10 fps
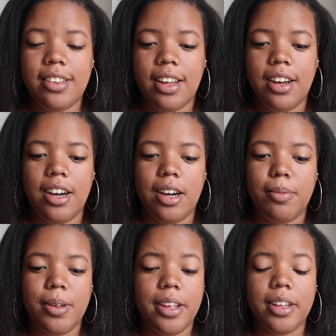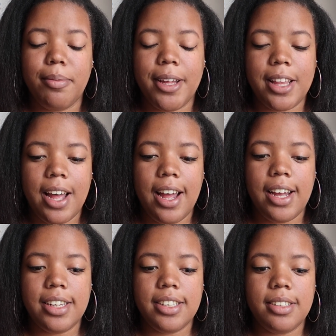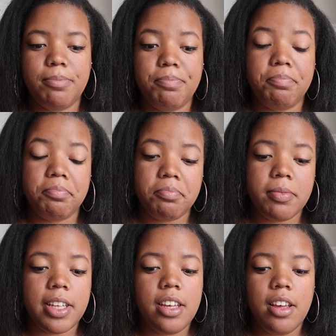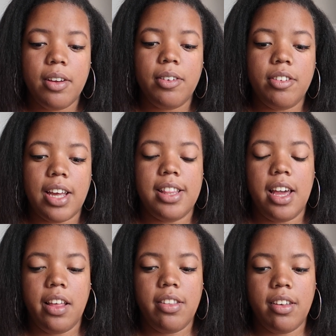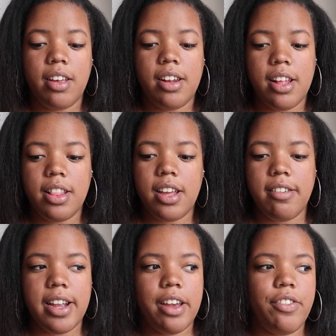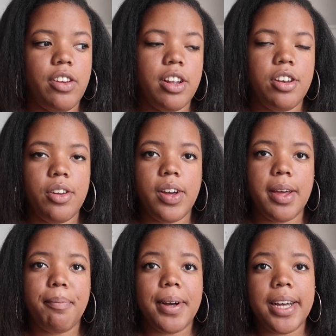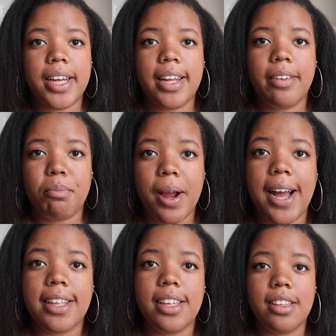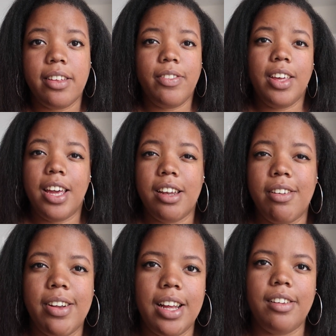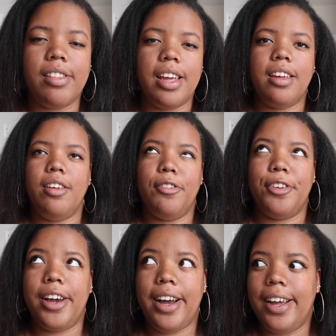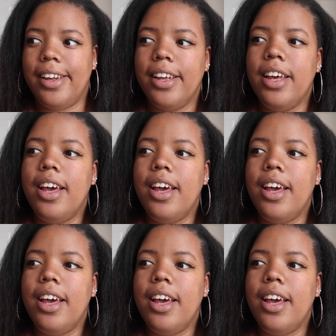We talked about that, which I think is good in theory if you can do it, but in practice, if you can't do it, I don't think you'll die.